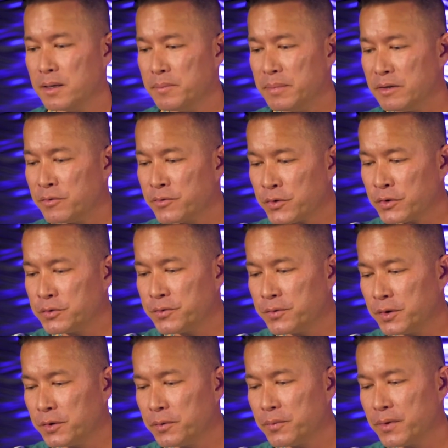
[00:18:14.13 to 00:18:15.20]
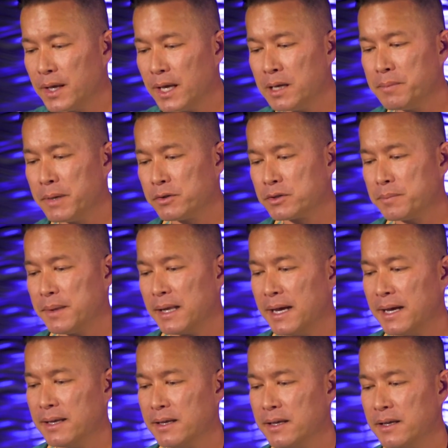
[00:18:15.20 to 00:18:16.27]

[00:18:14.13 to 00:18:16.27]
Be fruitful and multiply.